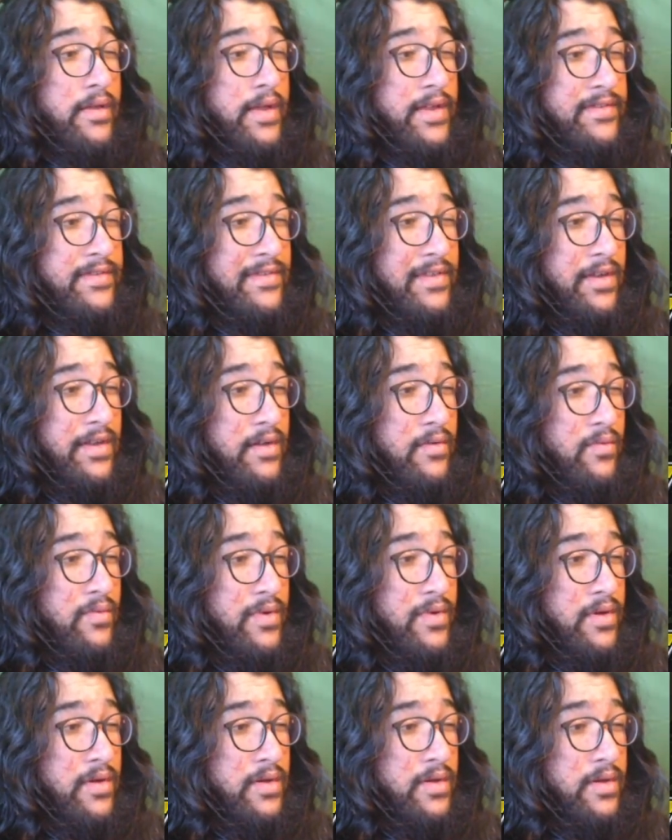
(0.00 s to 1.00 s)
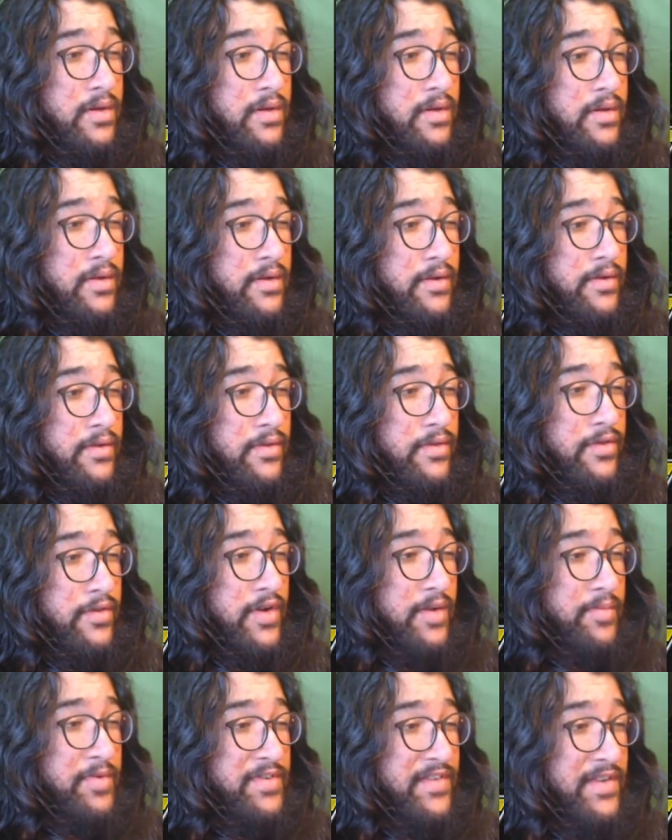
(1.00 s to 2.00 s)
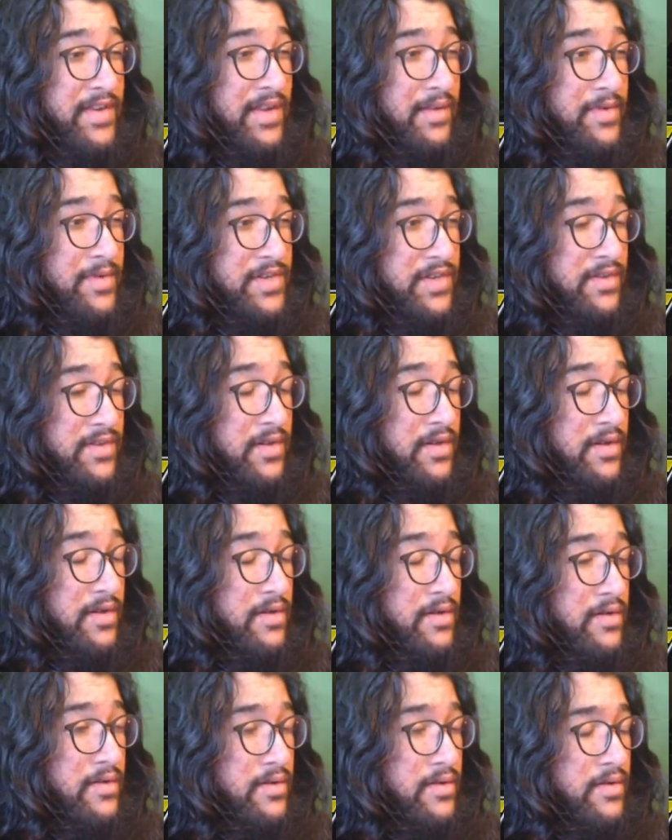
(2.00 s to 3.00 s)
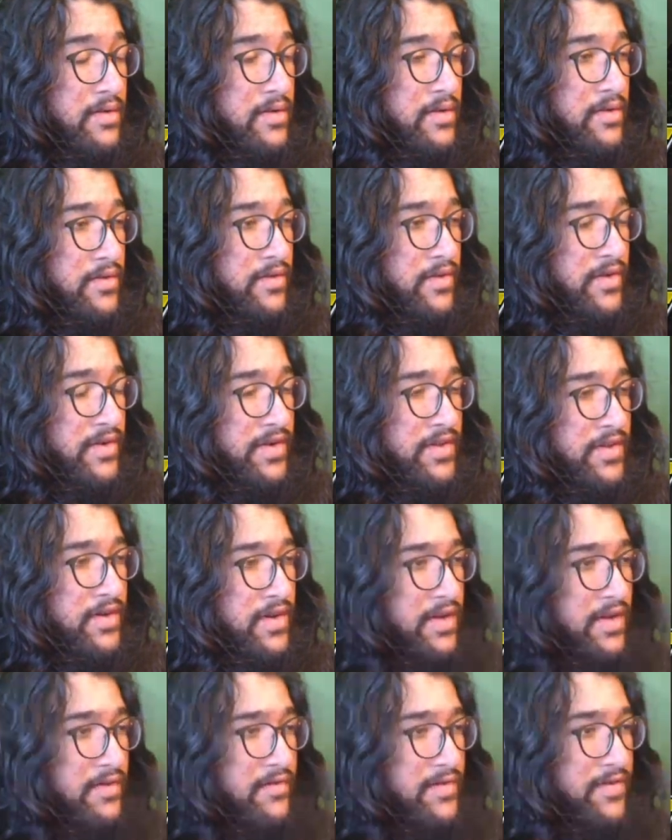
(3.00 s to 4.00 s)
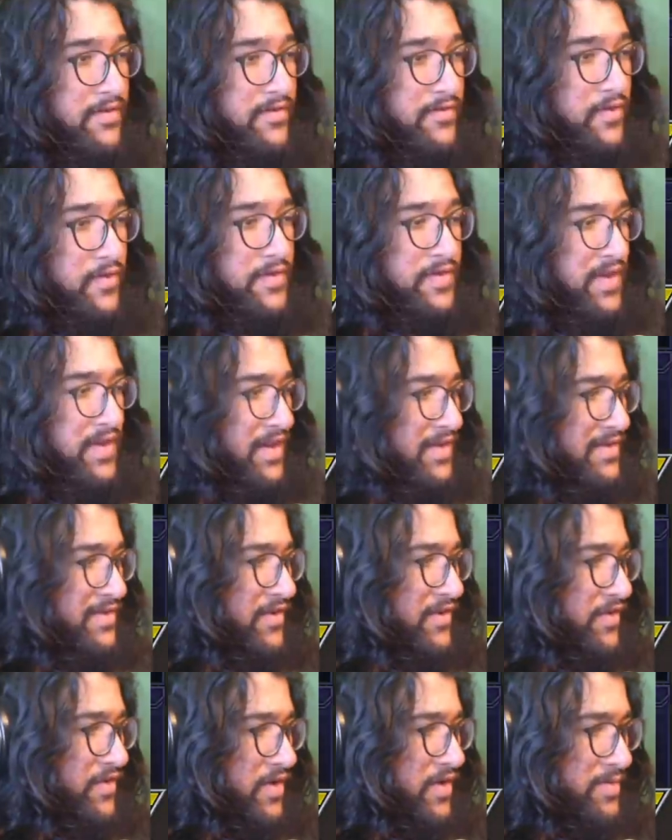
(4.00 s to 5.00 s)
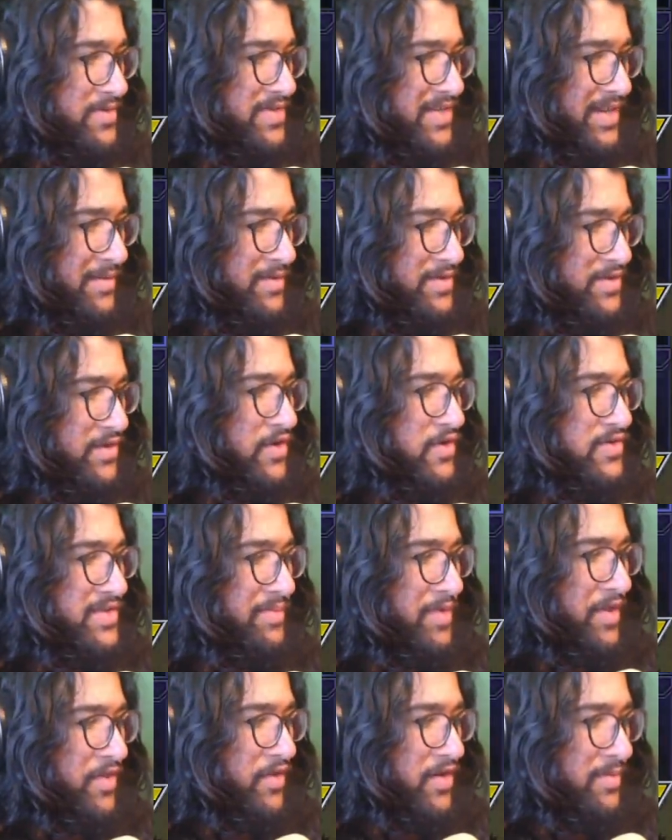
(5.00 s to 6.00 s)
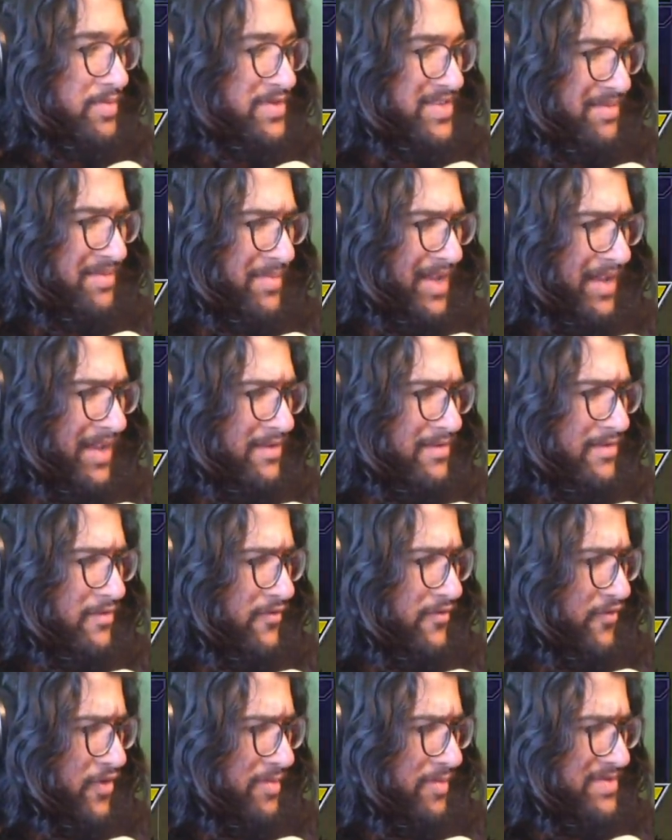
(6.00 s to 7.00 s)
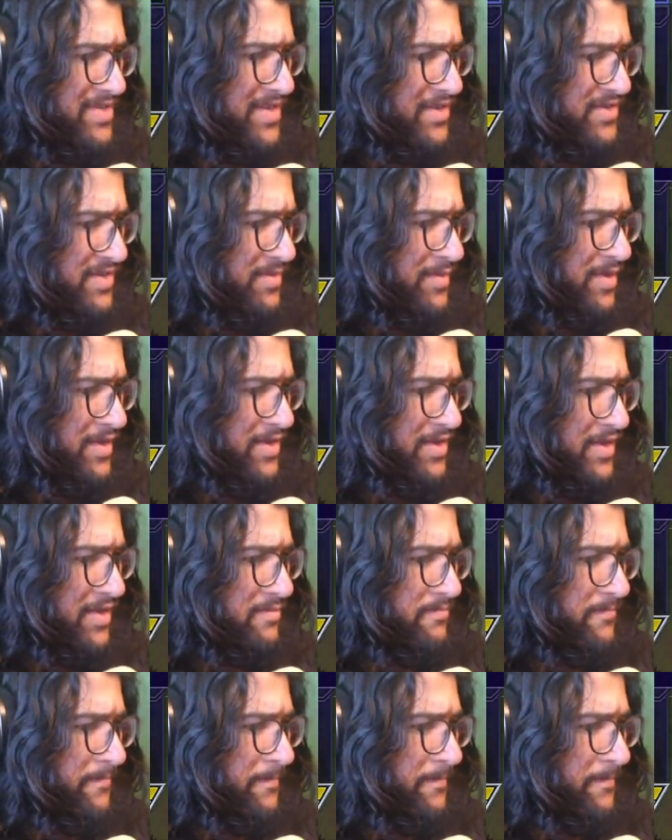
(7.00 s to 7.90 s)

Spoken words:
That's like, what, 30% damage, I think? 330 versus 4, yeah, it's around 30% damage. So it goes up to 30% max or 40% or something like that.